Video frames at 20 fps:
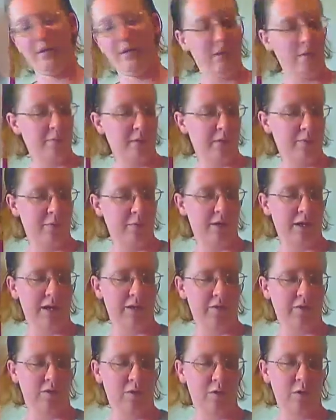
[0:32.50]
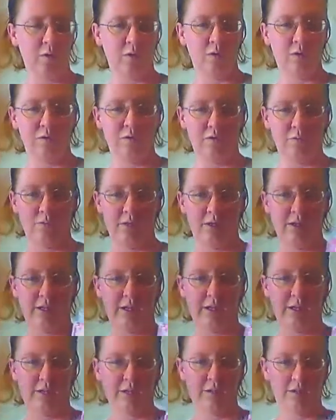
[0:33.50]
some people got two of them in
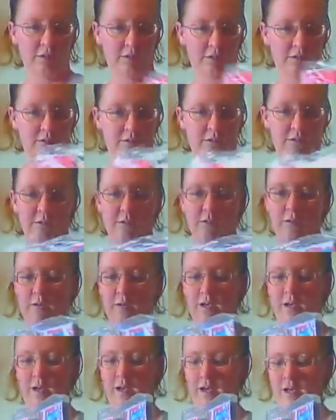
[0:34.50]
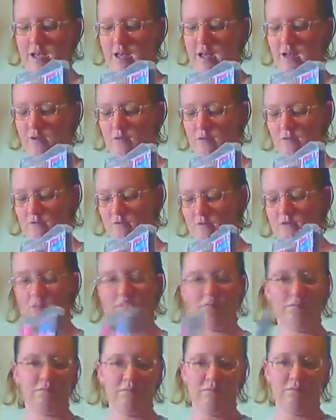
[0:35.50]
there, so I don't,
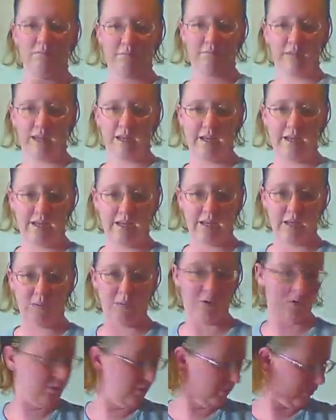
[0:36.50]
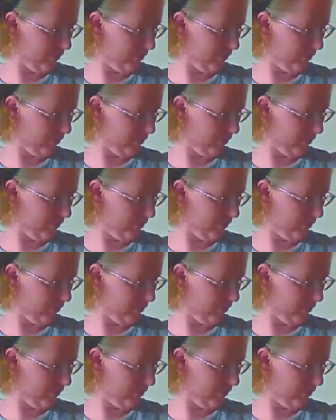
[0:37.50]
I didn't get one.